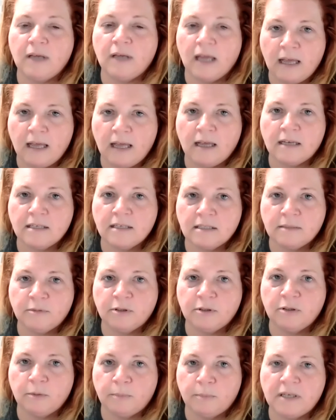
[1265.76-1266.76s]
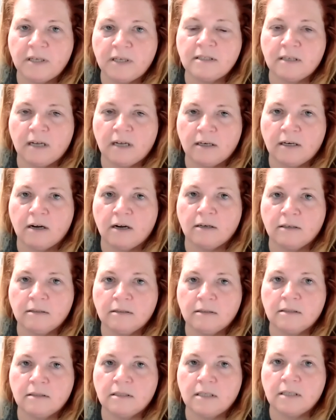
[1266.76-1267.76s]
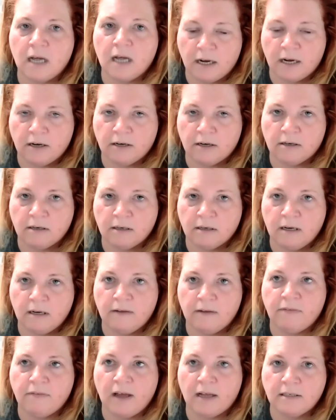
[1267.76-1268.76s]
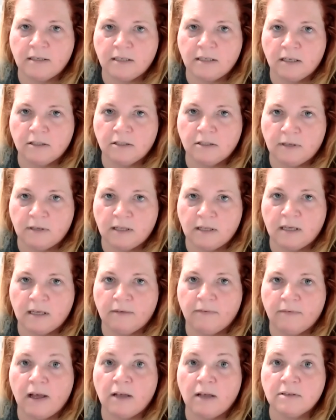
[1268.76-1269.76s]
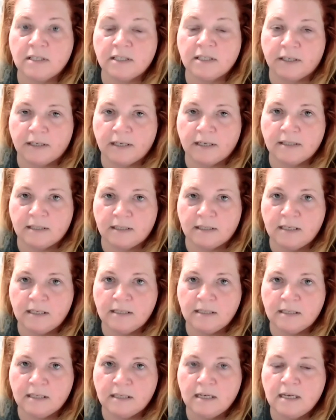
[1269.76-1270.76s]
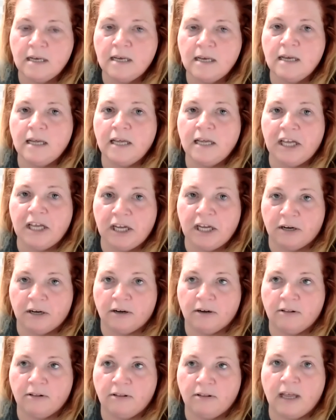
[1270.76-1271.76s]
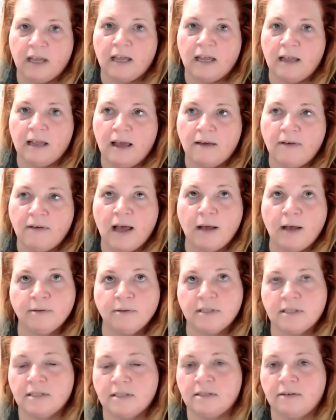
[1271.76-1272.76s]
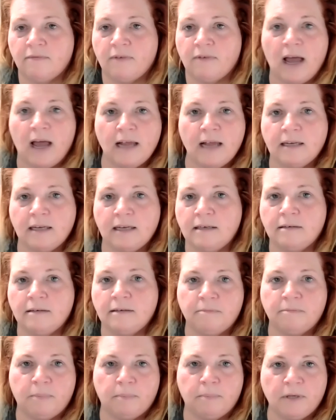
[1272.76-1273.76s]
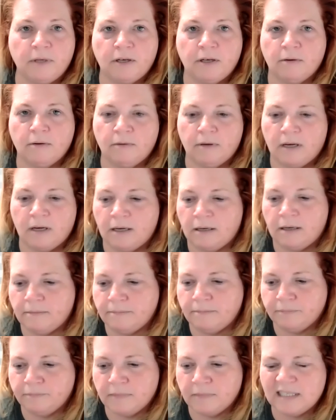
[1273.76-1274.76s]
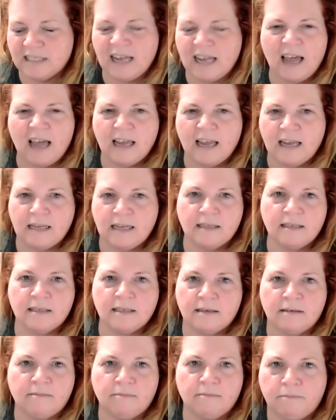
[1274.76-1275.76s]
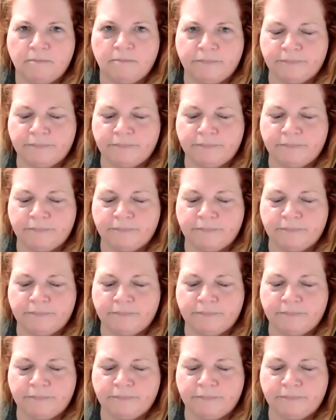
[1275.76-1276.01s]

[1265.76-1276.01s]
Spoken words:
UK customer who pissed on our tire, if that tells you anything of how serious it is. Here, they have houses divided, signs and